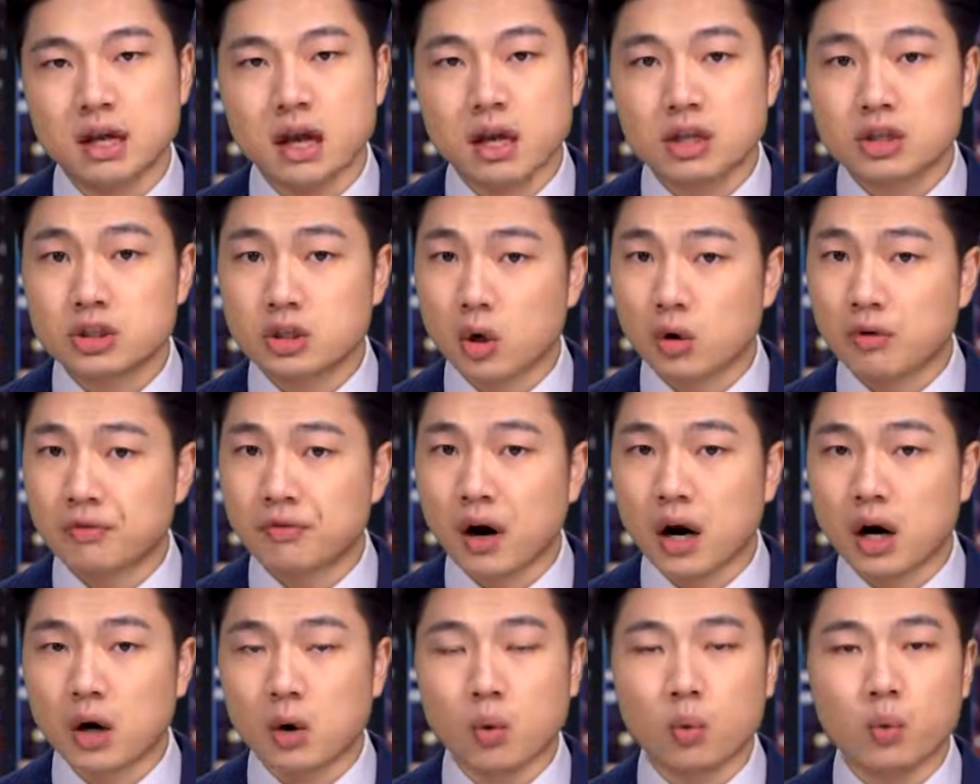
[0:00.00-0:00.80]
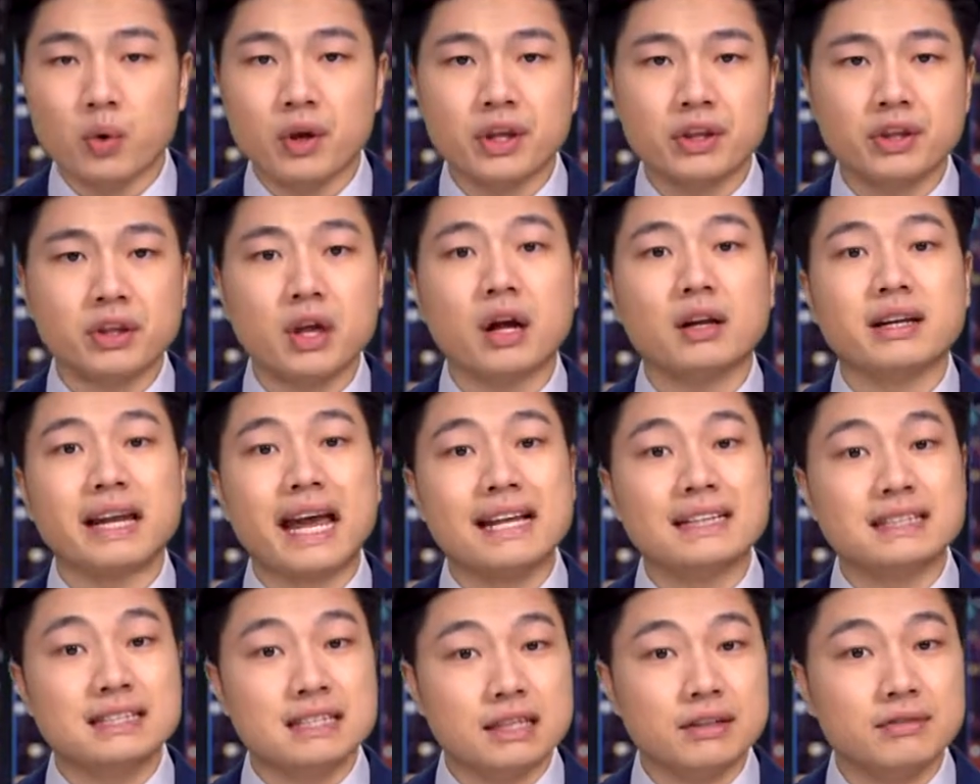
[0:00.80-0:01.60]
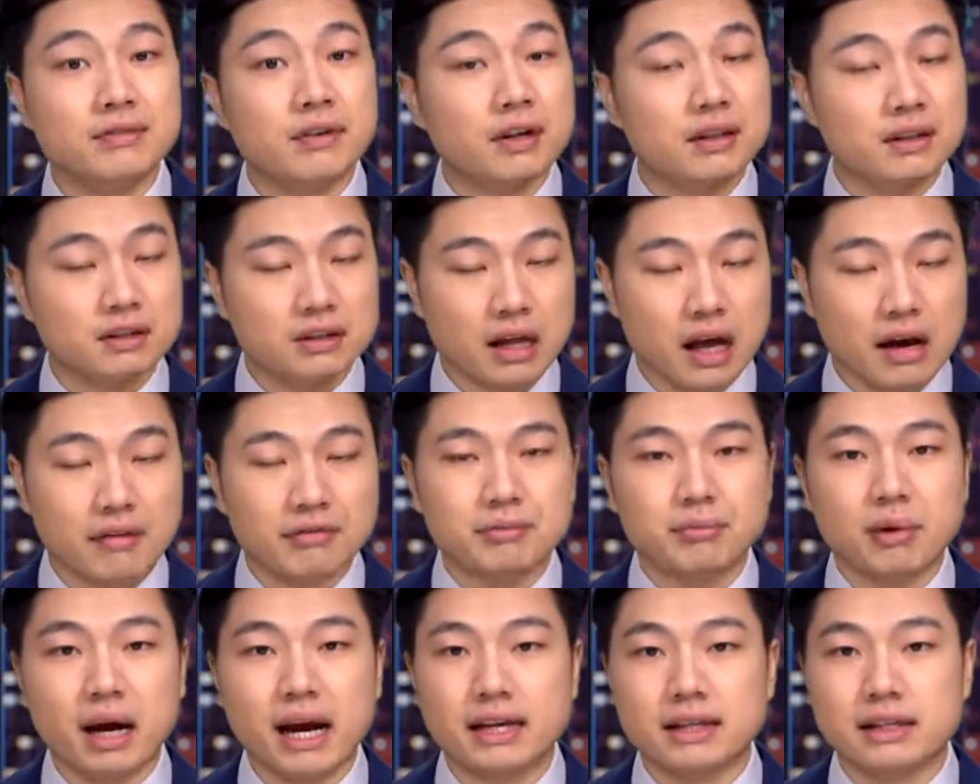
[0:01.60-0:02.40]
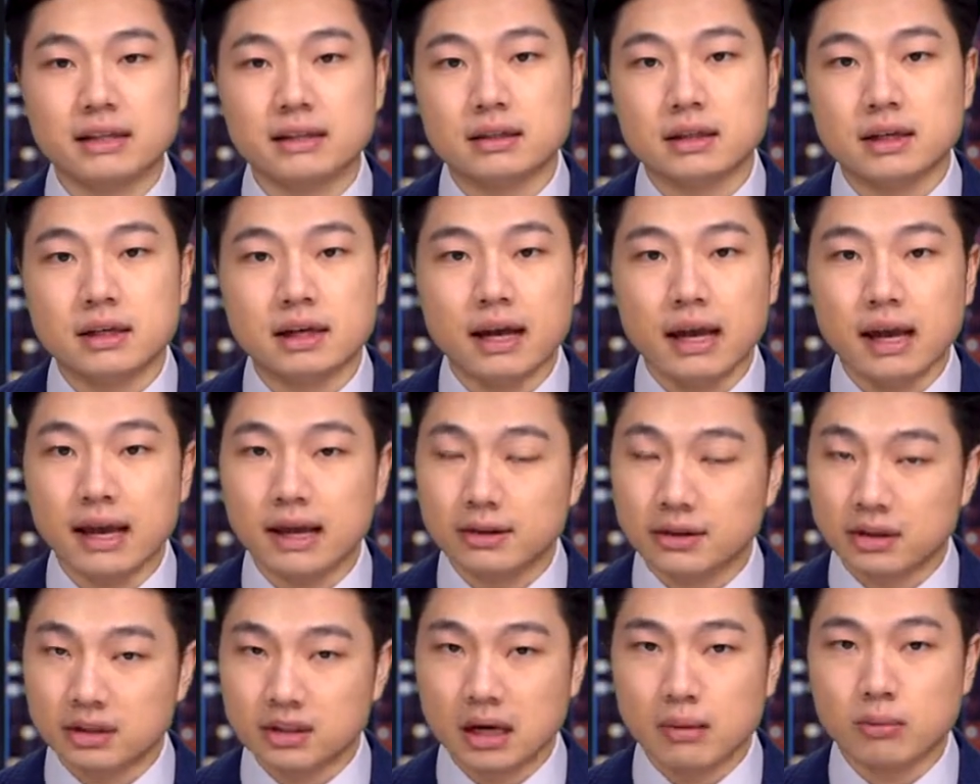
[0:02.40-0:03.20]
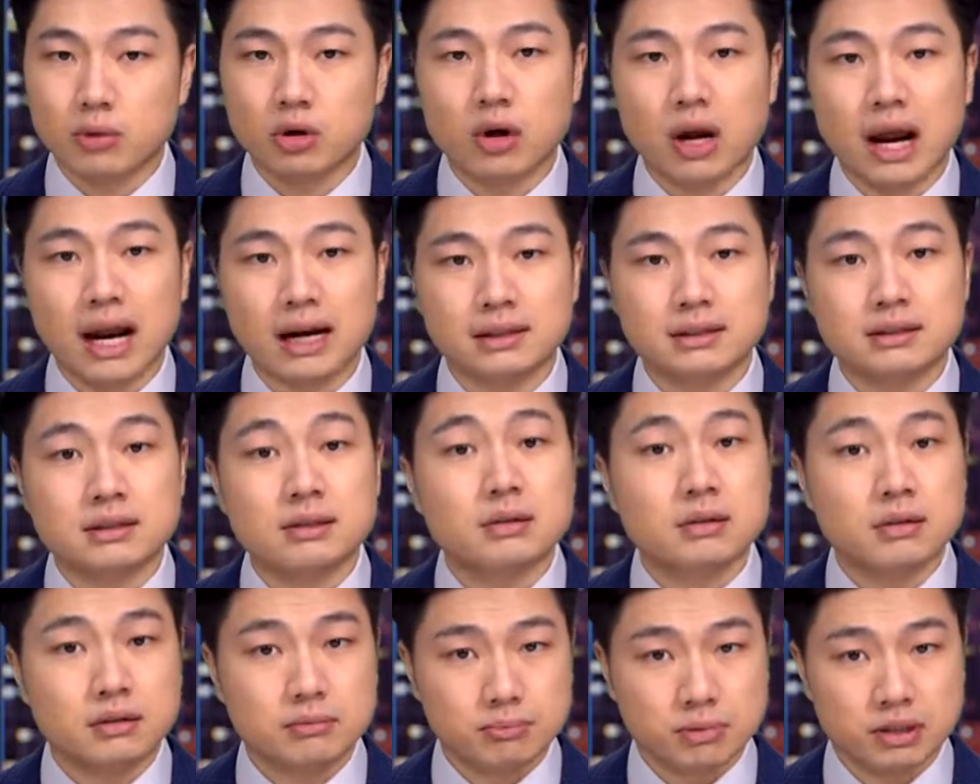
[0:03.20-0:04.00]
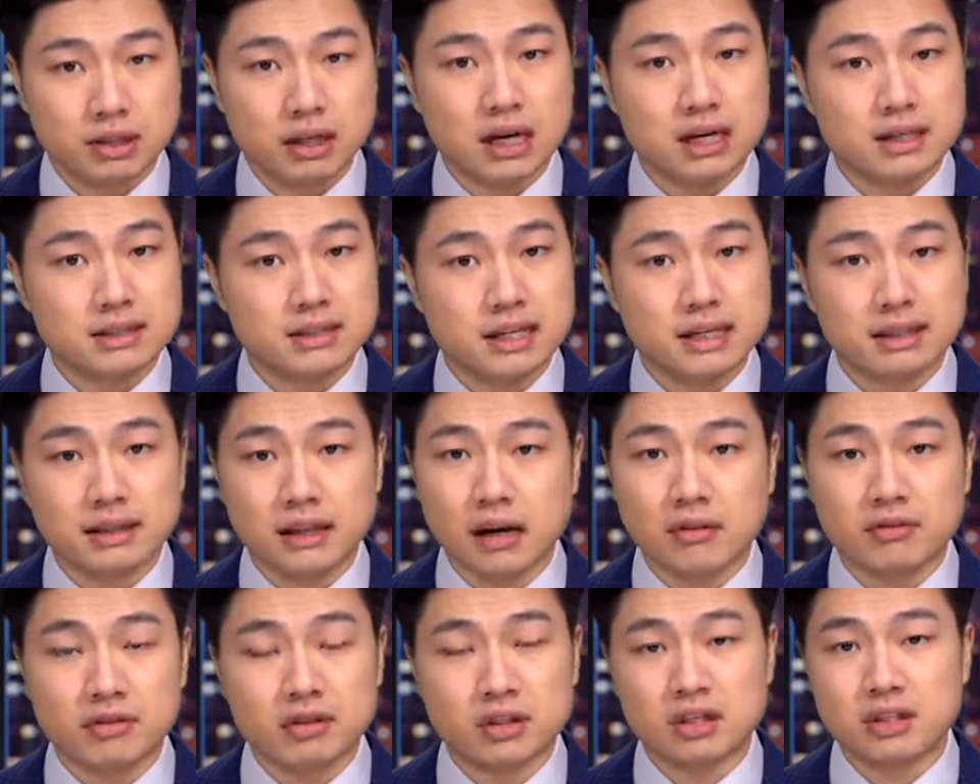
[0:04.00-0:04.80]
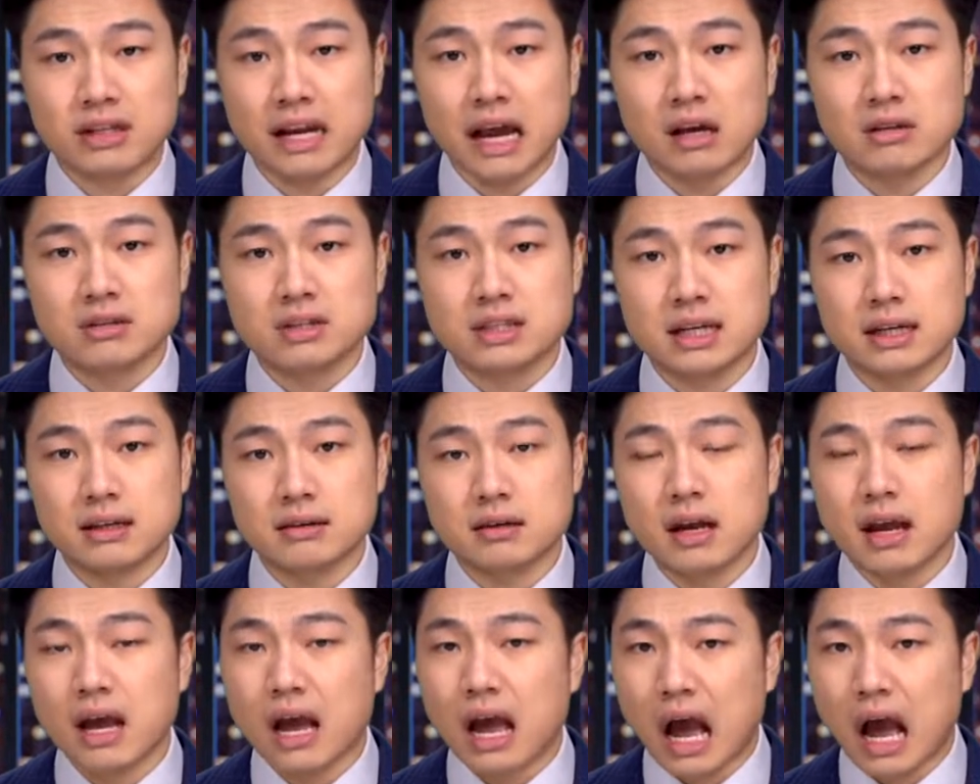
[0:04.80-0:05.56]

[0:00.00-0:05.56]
So far, we thought Antifa loved Biden and the Democrats because they never denounced it.